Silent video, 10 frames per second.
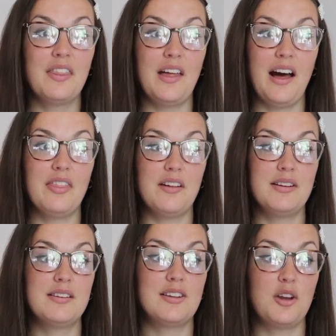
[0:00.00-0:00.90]
that there
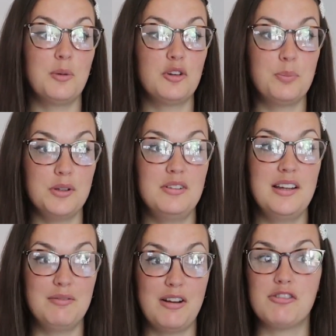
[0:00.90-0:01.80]
is so much beauty
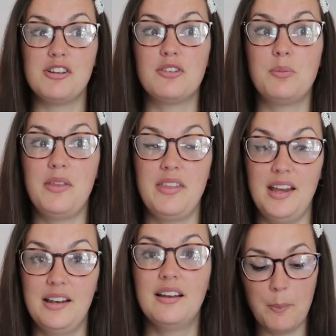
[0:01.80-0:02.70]
and reverence
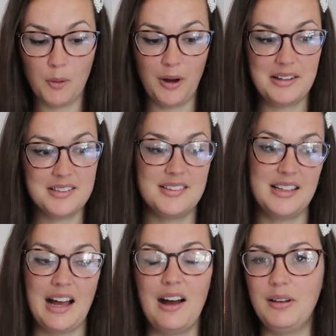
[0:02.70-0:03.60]
within more
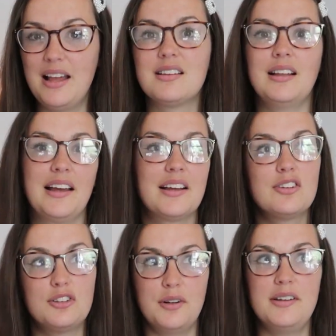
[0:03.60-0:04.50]
artistic outlets like
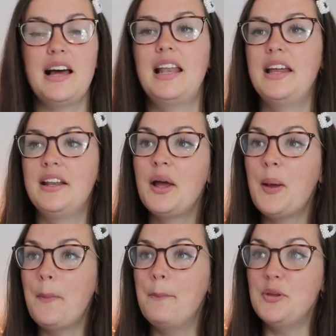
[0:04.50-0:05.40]
storytelling,
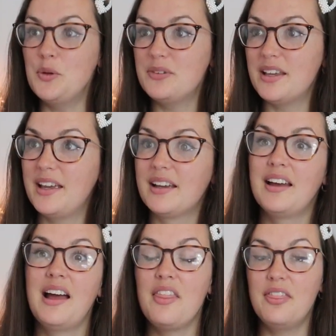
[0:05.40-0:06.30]
music,
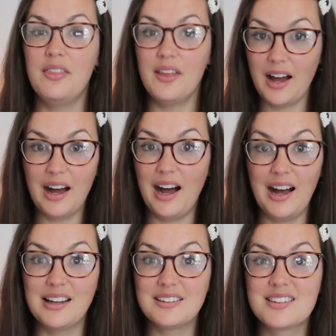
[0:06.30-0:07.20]

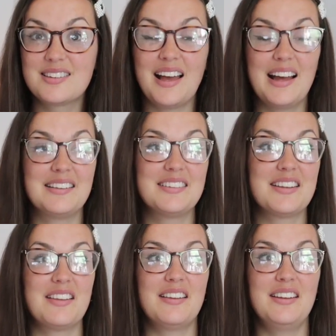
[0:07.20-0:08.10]
arts, and
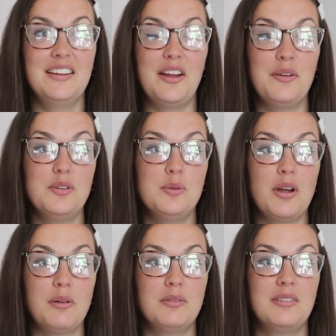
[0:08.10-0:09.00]
you
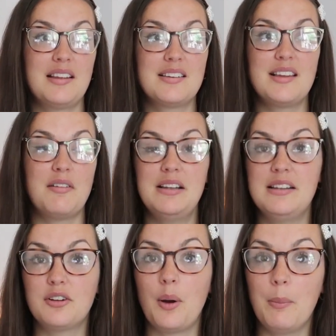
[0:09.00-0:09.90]
don't necessarily
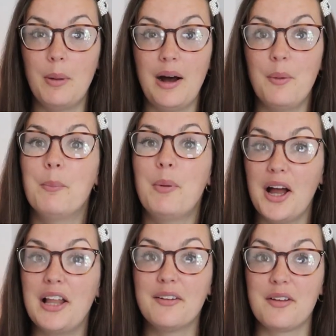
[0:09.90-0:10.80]
need to go out and
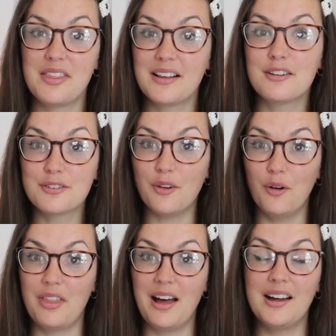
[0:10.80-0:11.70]
buy a lot of things
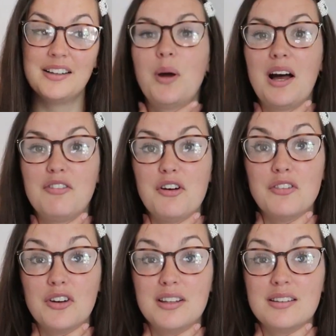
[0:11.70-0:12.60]
for that. You have your
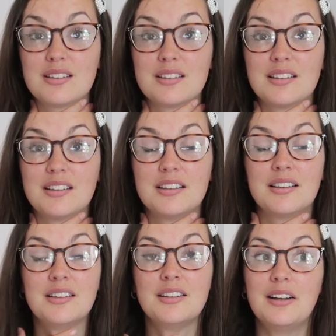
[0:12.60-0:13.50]
voice,
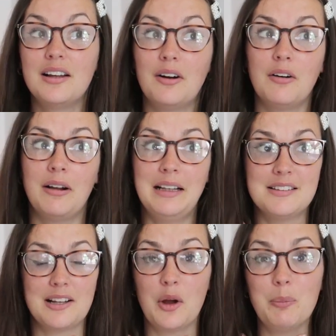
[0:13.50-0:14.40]
or at
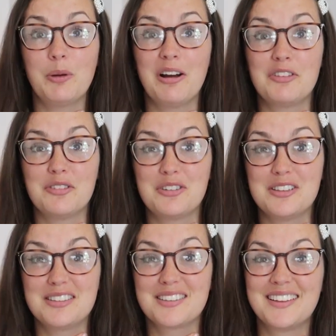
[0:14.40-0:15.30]
least I hope you have your
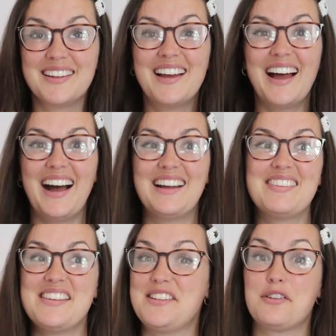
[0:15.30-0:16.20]
voice,
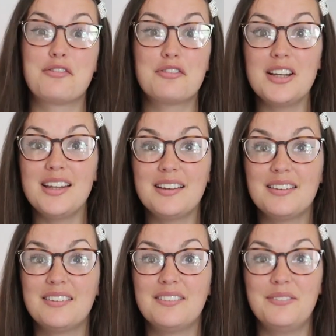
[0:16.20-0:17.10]
and this is free.
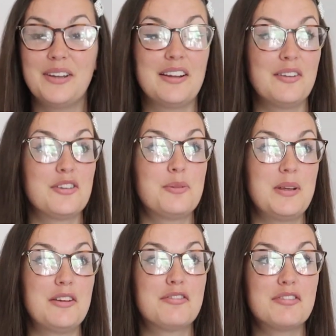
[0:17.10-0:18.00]
We can all
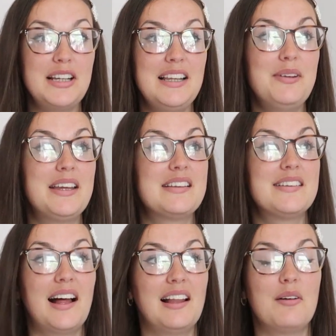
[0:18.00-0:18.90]
speak freely, we can
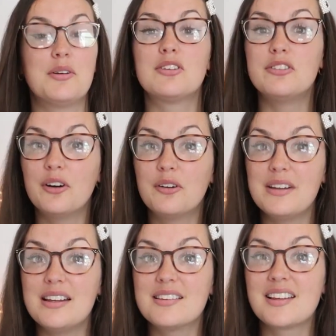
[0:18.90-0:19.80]
tell our
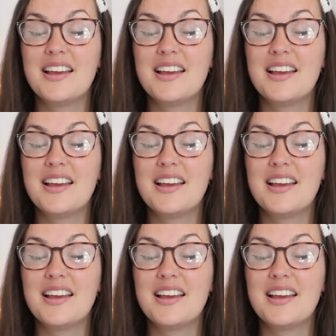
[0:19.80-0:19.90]
stories,